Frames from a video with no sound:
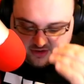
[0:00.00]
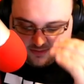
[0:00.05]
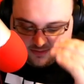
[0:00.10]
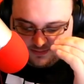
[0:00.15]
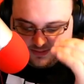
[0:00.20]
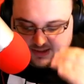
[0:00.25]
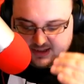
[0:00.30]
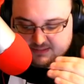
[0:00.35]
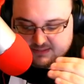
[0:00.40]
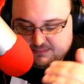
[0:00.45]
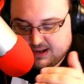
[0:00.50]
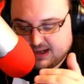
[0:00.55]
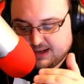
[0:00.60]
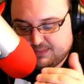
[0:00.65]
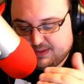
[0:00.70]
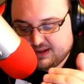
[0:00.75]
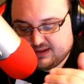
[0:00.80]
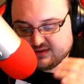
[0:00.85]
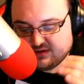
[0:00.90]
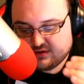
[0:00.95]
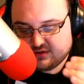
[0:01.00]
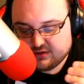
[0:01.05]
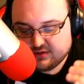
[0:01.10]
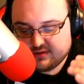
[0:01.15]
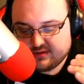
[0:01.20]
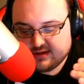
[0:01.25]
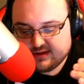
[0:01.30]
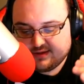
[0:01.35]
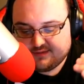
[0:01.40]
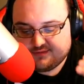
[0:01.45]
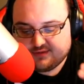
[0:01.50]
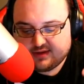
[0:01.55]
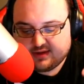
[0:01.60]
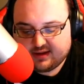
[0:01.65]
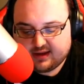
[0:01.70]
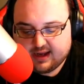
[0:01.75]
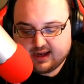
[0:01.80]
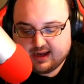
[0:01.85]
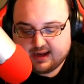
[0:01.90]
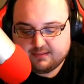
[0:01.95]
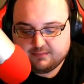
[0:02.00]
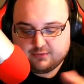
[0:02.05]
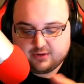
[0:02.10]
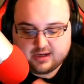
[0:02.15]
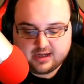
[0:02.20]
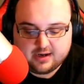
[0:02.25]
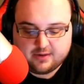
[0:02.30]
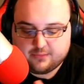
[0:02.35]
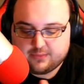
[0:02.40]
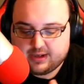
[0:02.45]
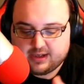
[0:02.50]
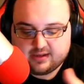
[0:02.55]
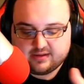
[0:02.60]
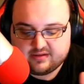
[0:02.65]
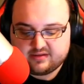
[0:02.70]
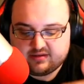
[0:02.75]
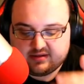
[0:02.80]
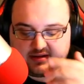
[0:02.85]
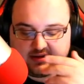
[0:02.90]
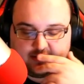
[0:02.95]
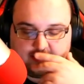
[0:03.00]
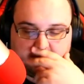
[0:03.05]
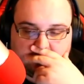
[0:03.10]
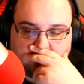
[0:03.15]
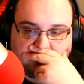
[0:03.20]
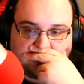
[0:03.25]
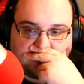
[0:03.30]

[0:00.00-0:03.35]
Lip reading: be, and maybe it's a good thing for the game. We got to wait and see.